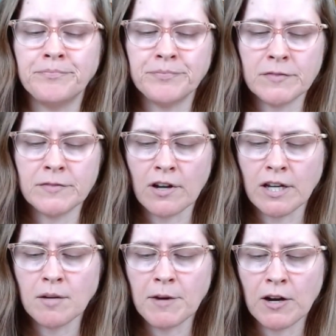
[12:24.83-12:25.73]

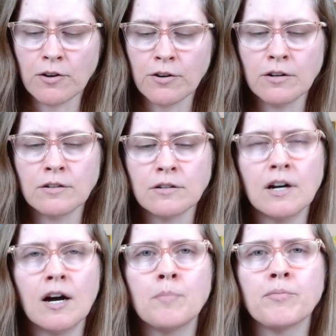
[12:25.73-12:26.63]
talking about her
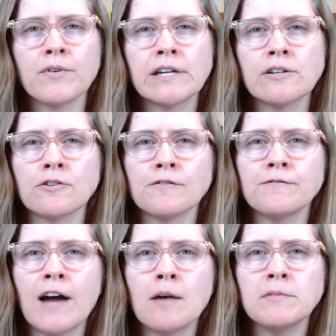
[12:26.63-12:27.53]
upbringing and her
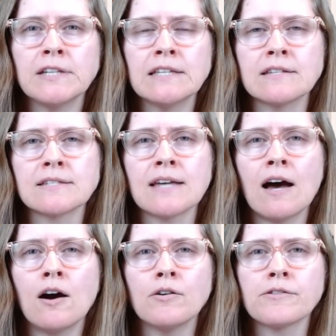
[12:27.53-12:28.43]
family in the
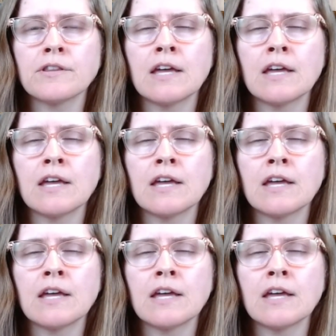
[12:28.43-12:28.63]
South,